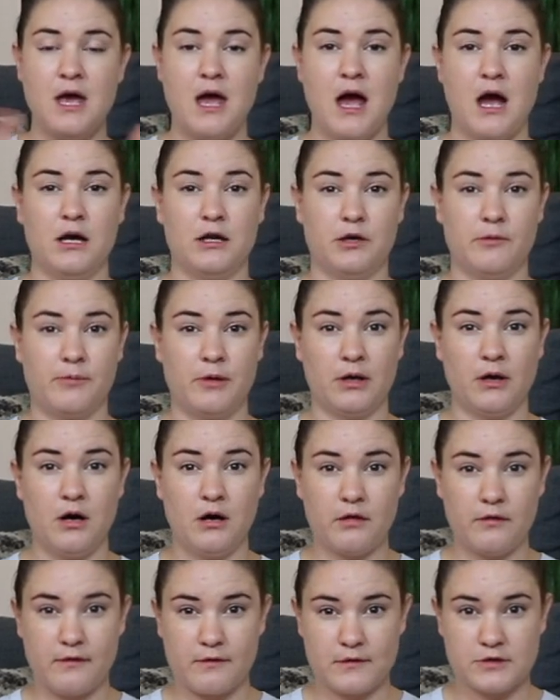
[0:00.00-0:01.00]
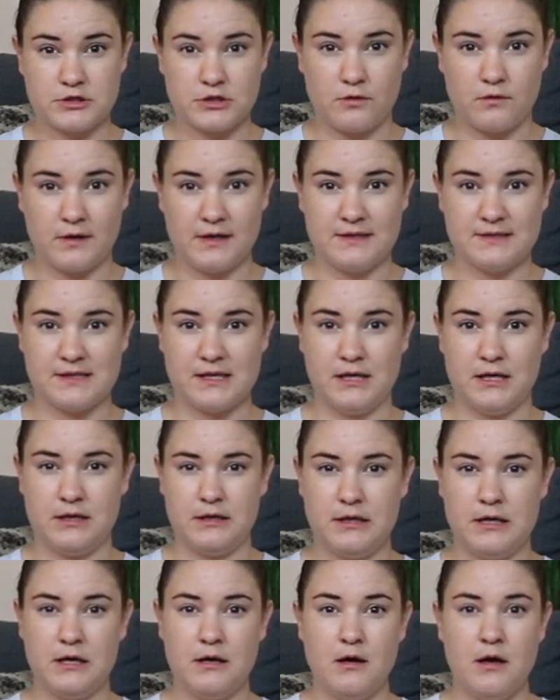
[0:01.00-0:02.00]
I'm going to bring all of their toys
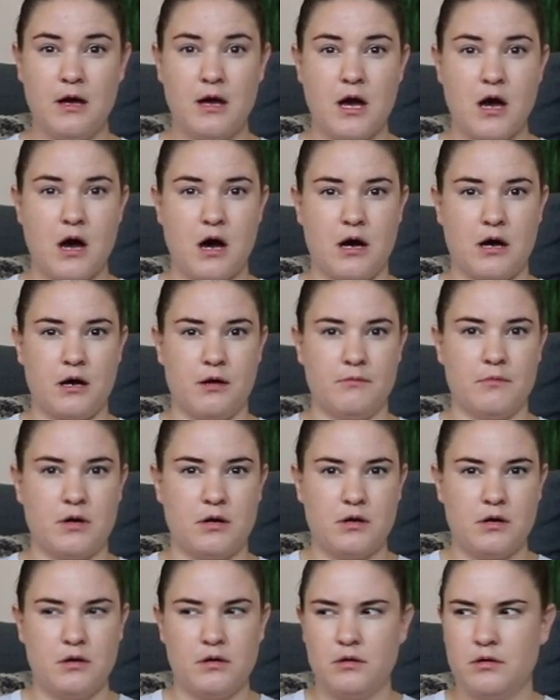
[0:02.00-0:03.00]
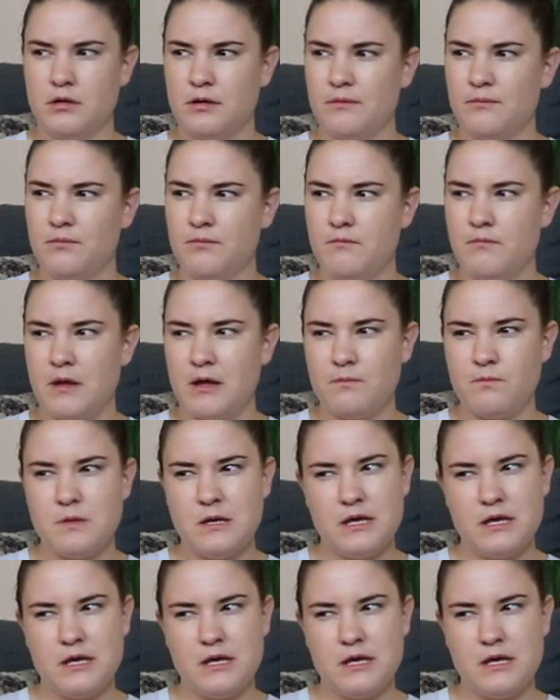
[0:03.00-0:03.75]
in. Um, maybe,